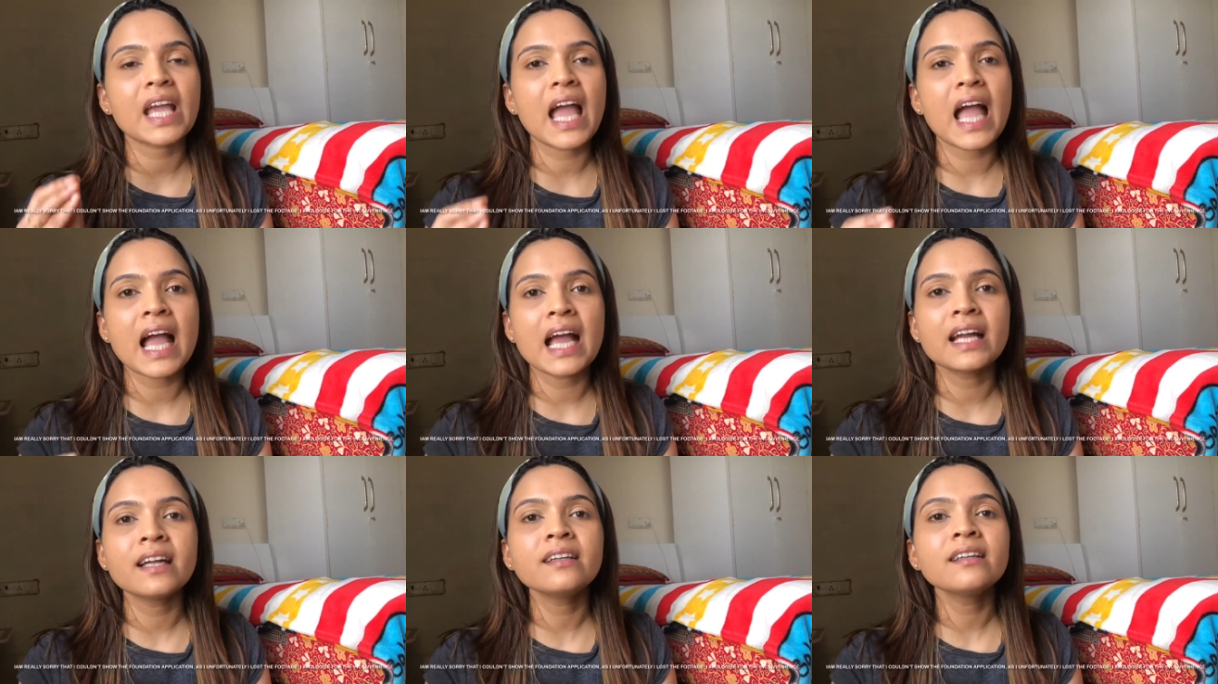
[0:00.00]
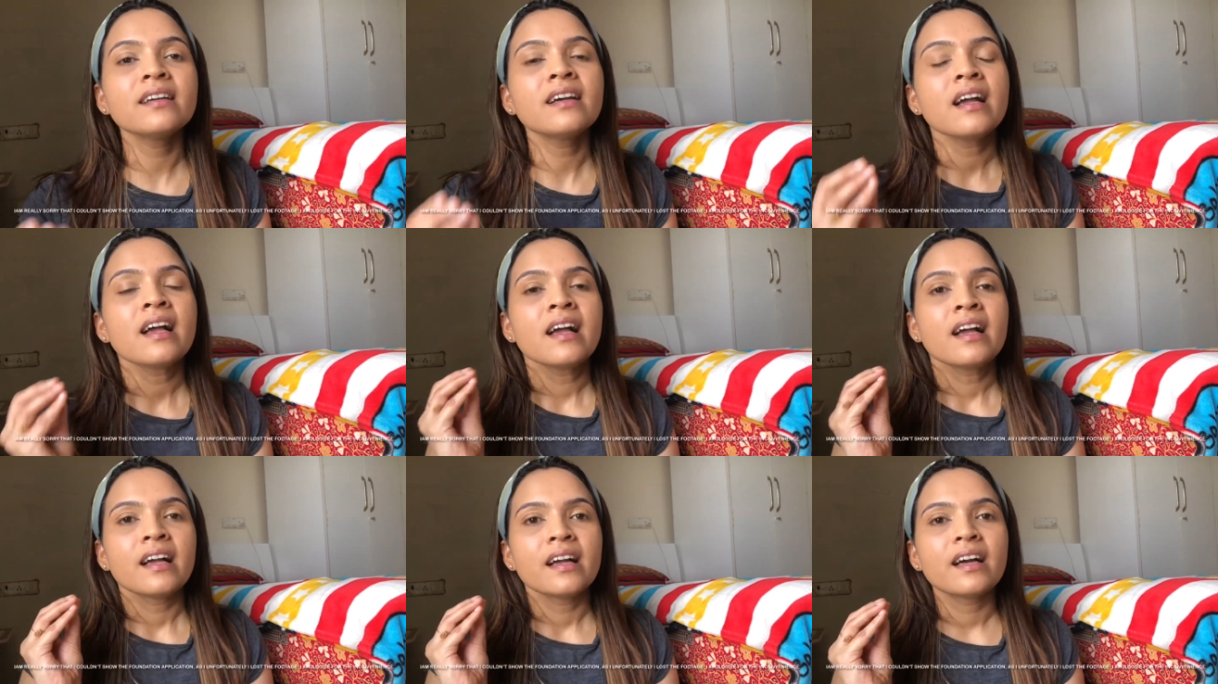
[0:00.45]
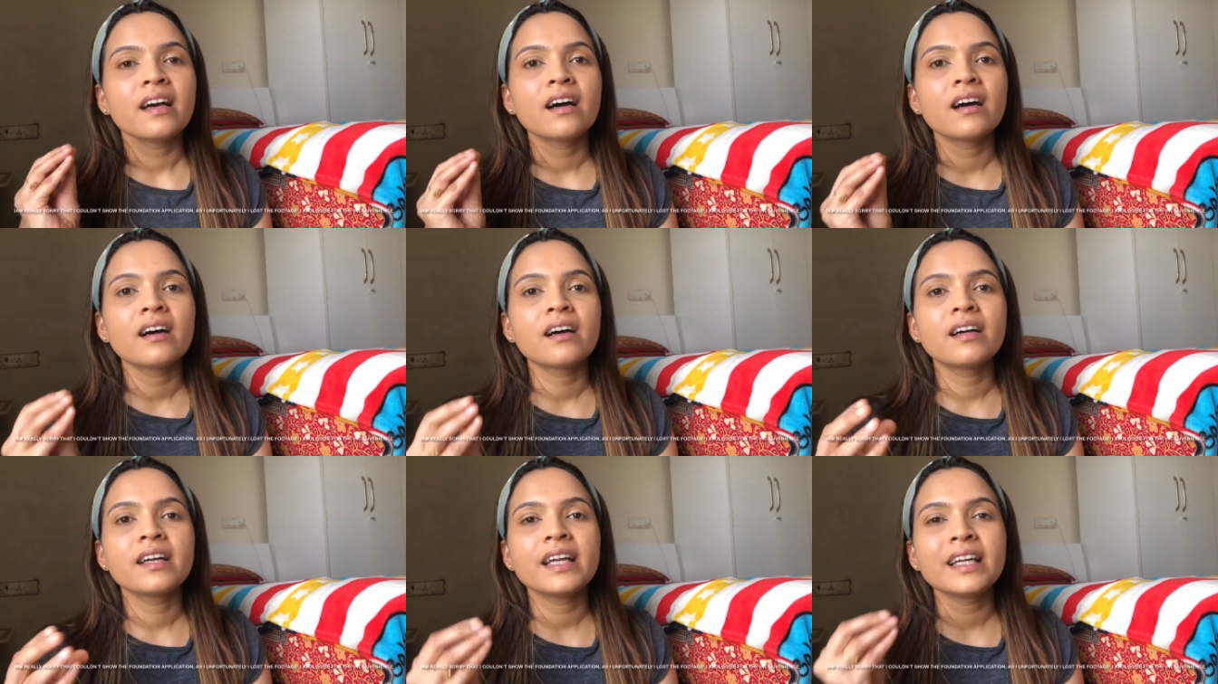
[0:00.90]
and
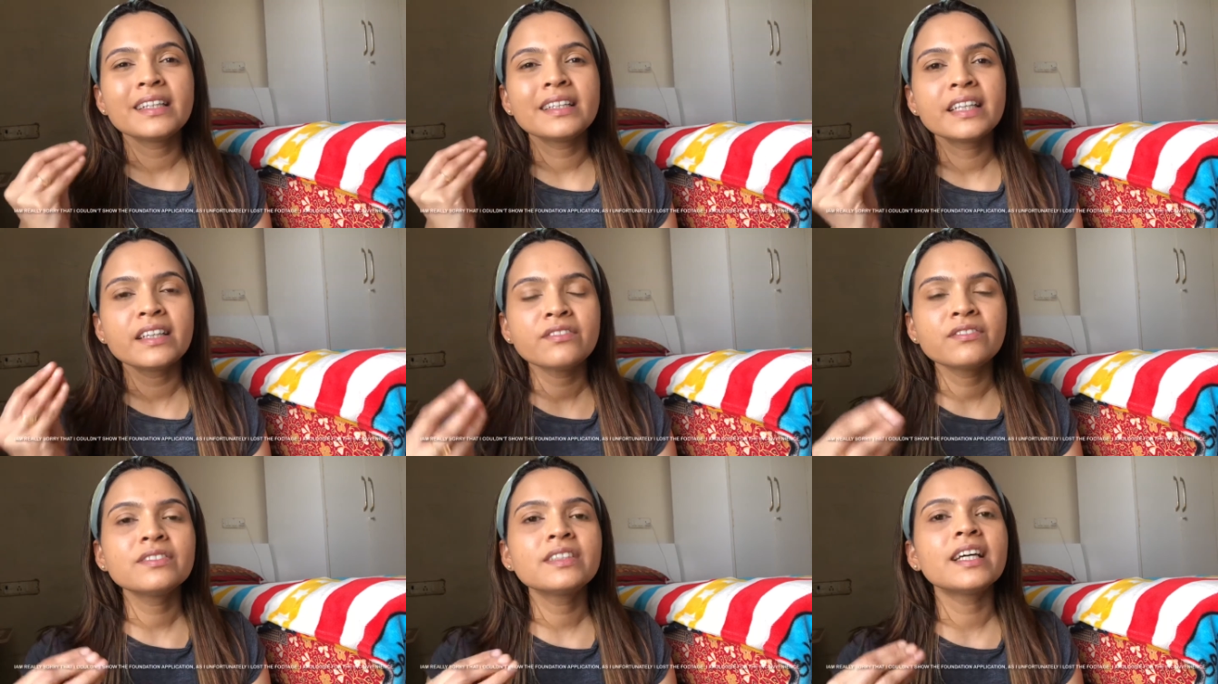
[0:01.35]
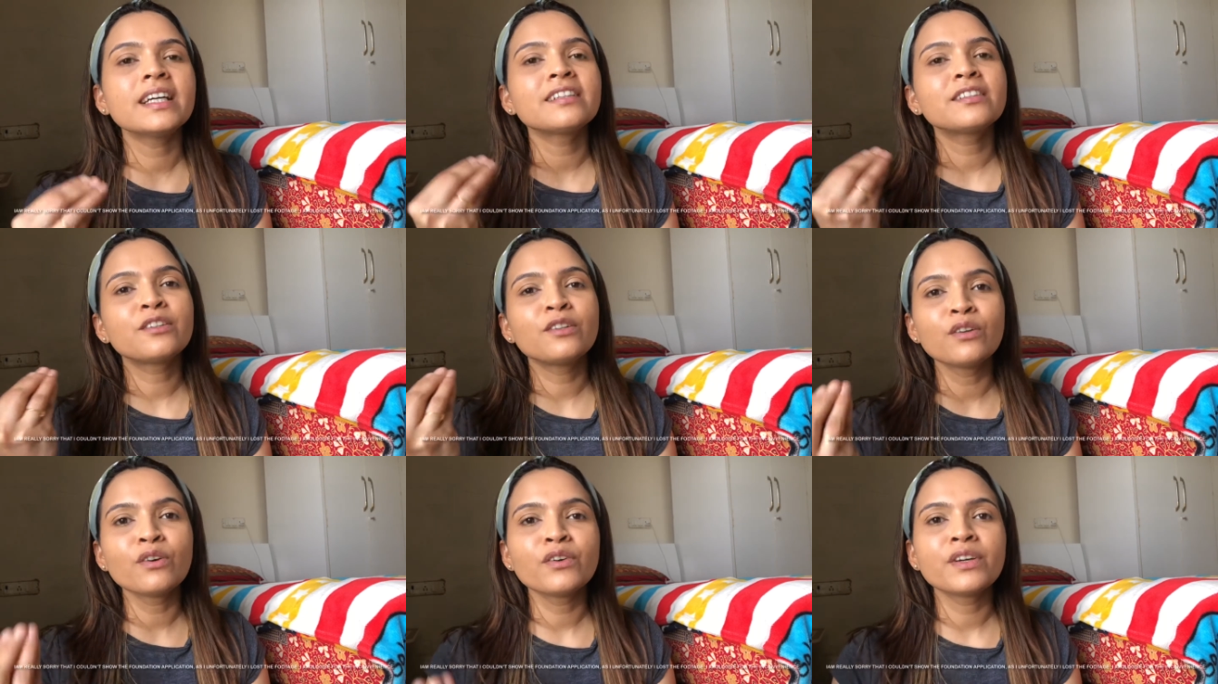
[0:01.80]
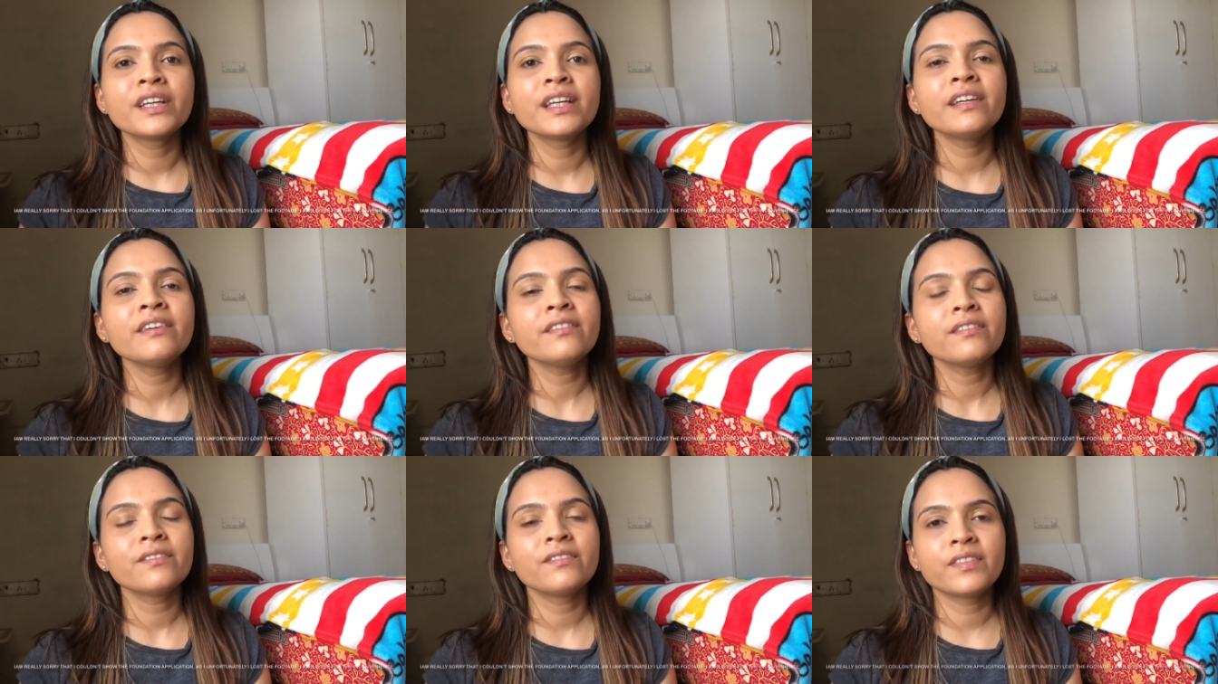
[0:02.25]
uh, it gives that
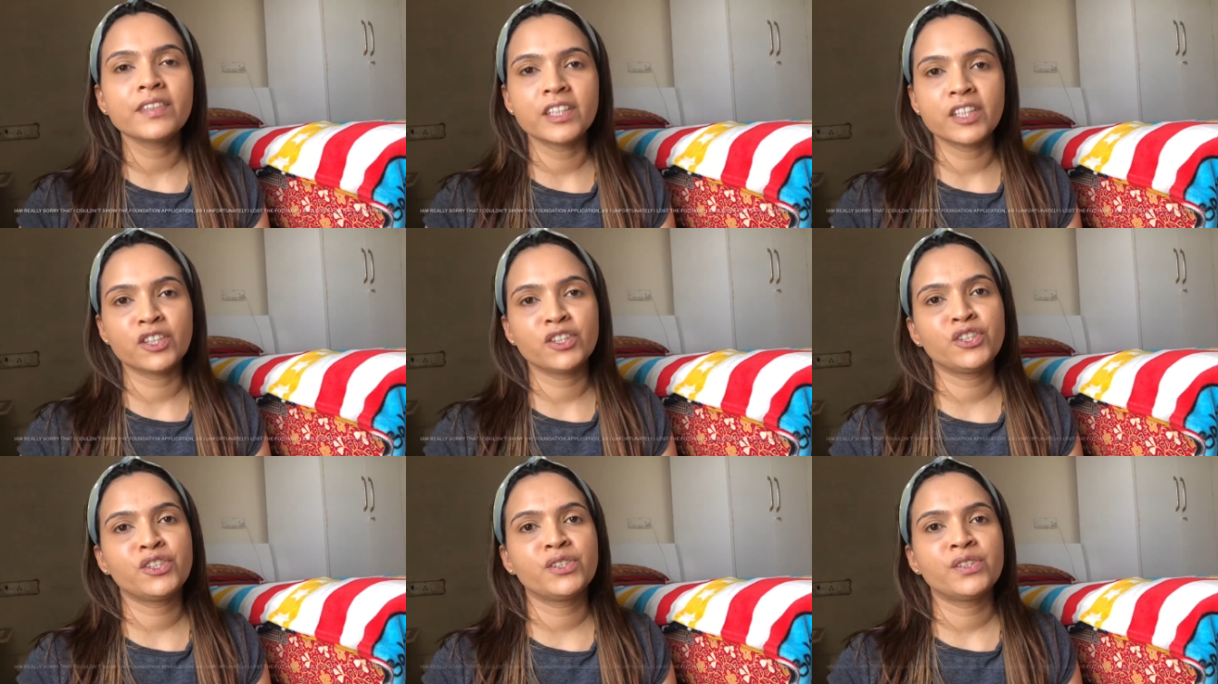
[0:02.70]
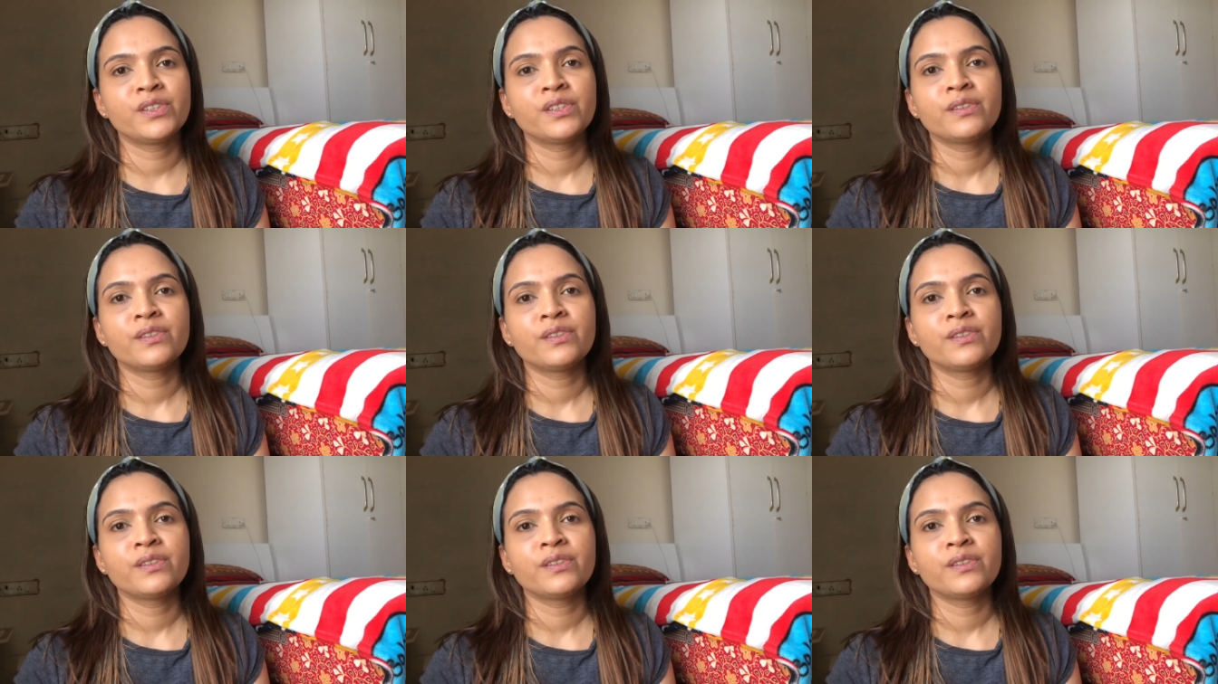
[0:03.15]
glowy finish.